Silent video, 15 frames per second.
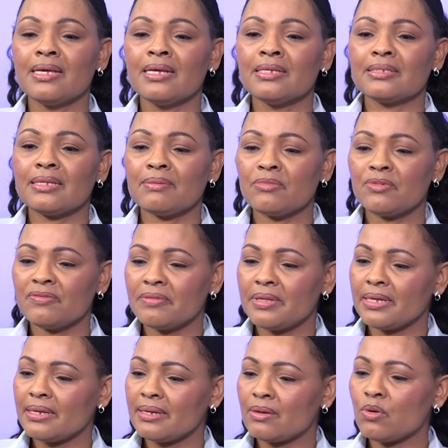some of
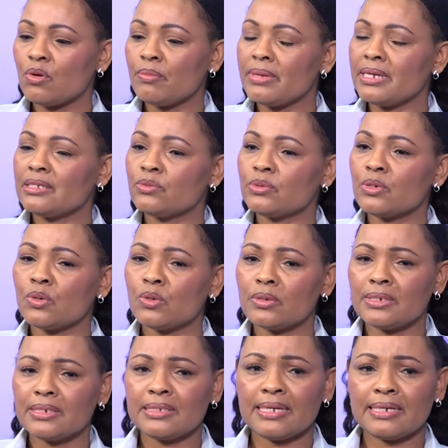the comments we got
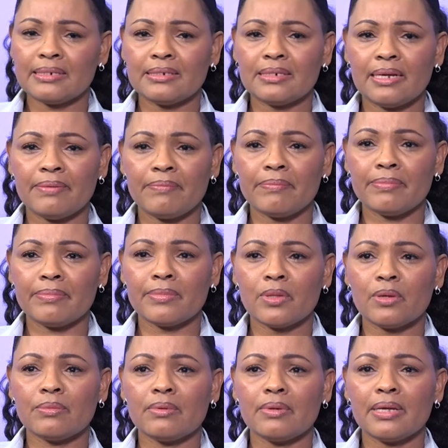is that
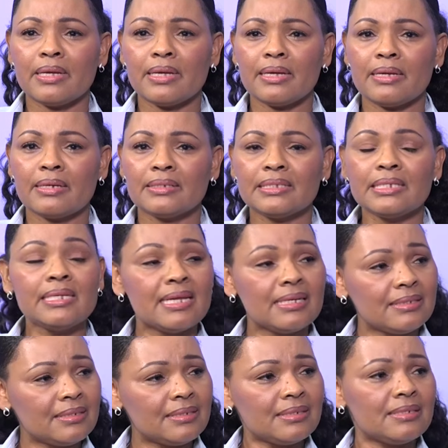senior
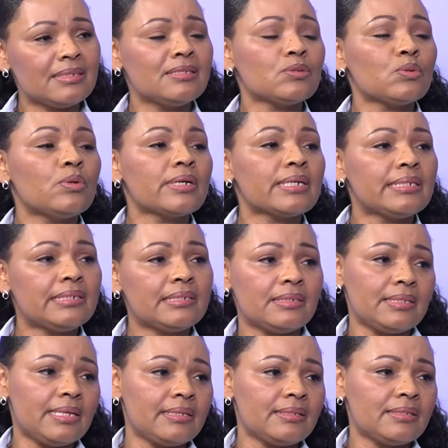citizens walk a
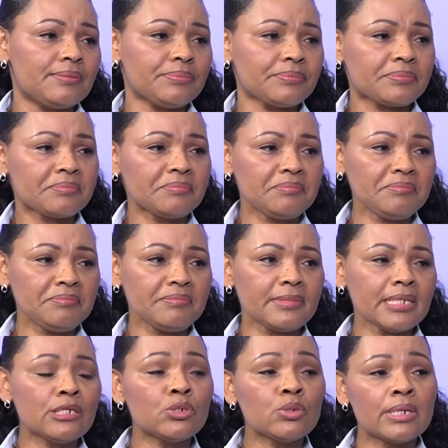distance
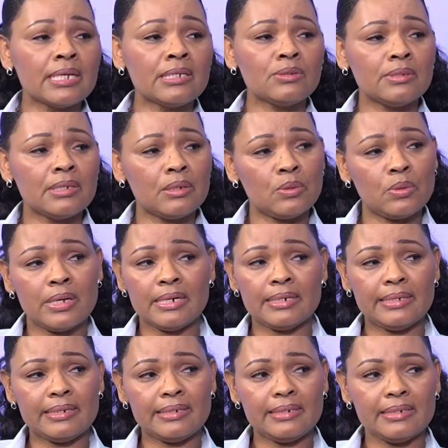to get to the local
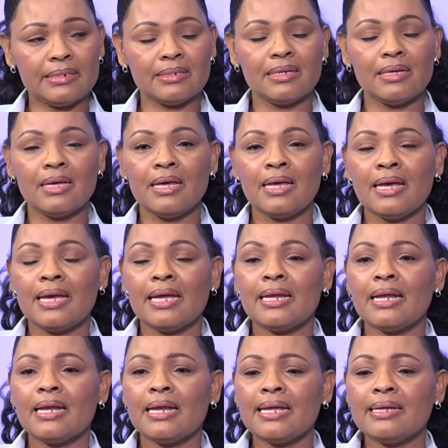clinic. And
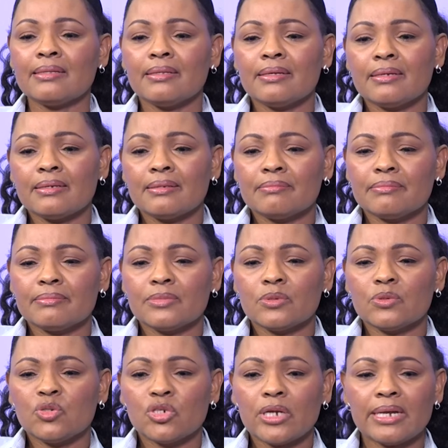I like the
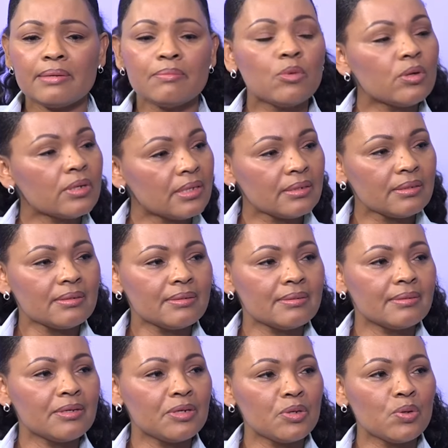Unjani model.
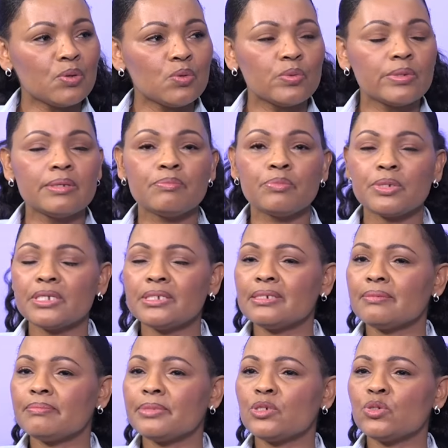You know, we're
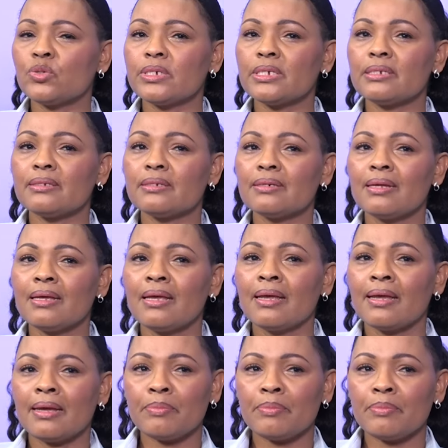bridging between a